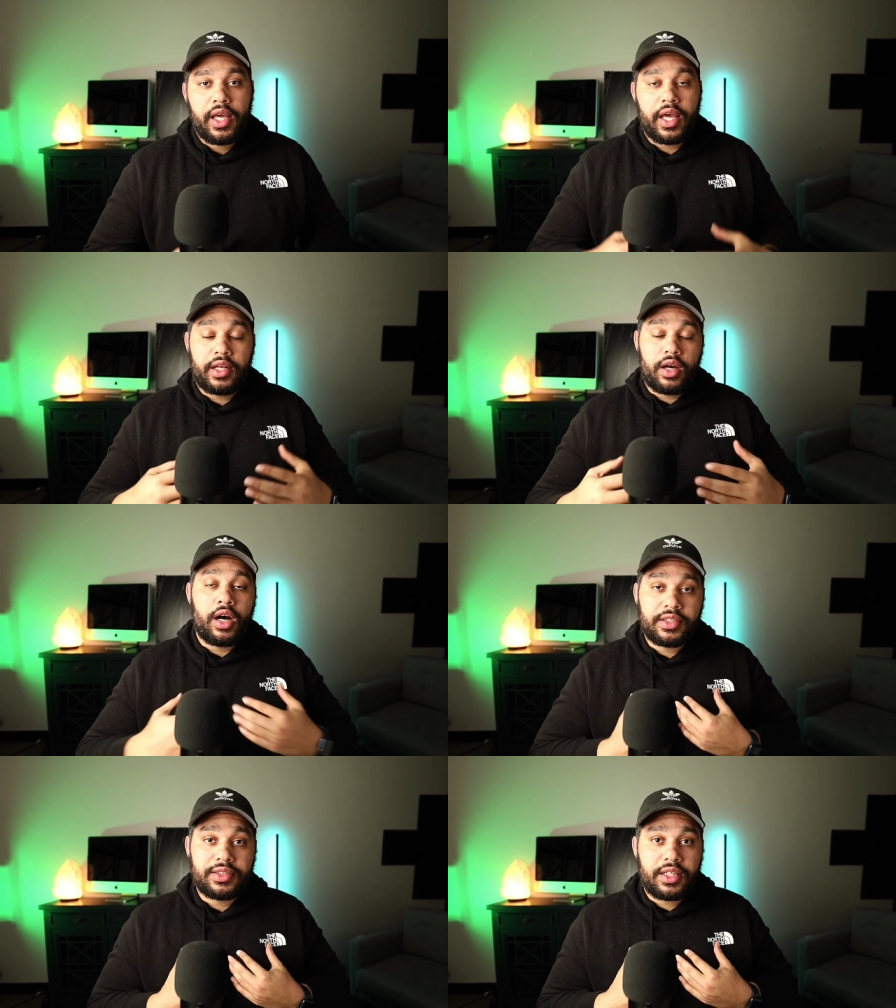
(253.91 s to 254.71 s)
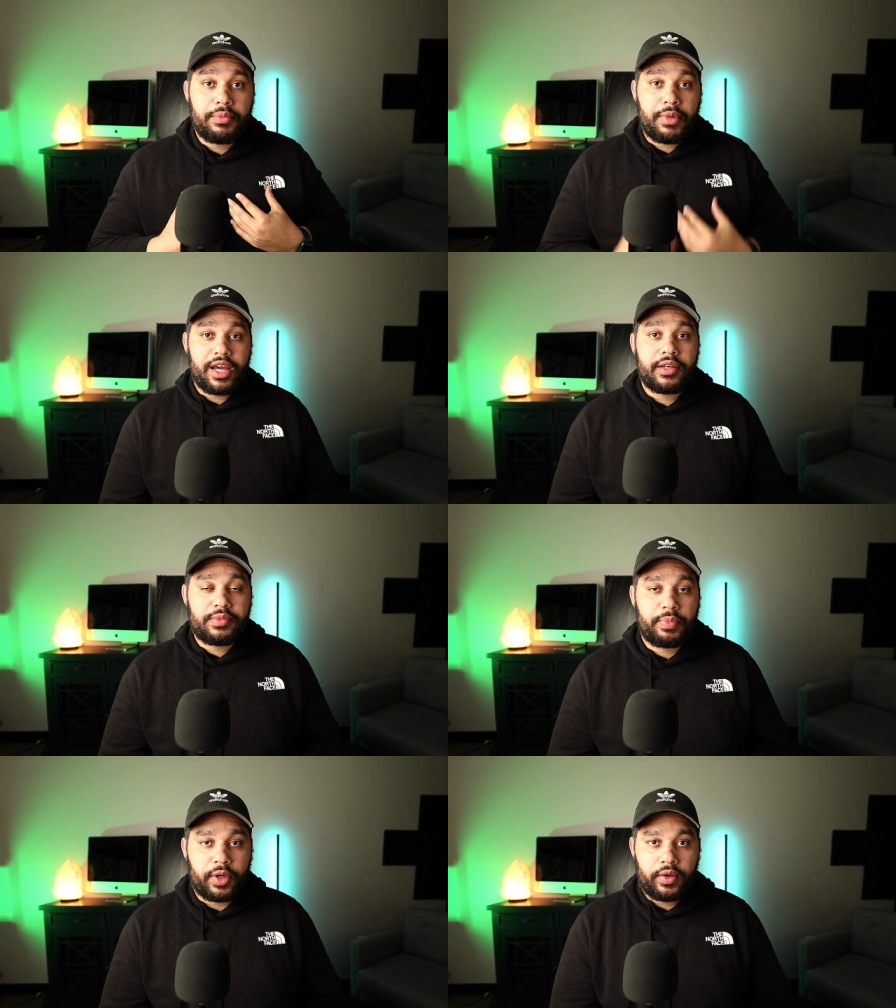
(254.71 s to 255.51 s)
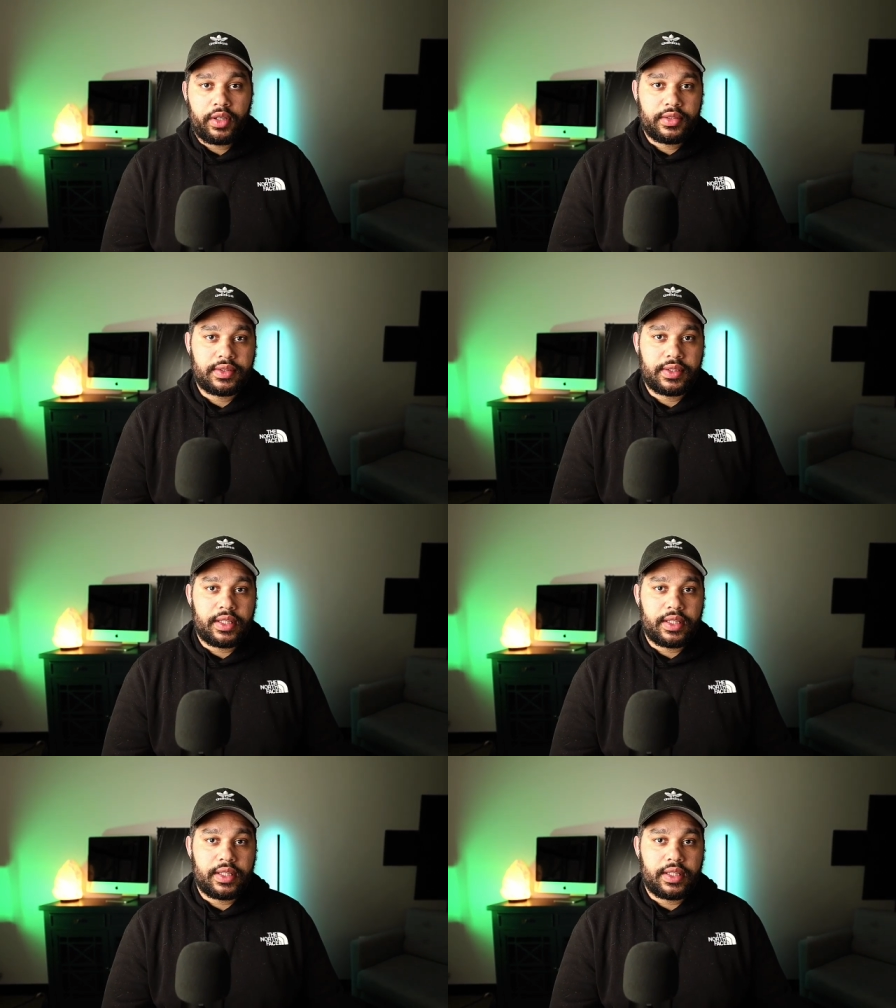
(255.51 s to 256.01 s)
And honestly, in my experience,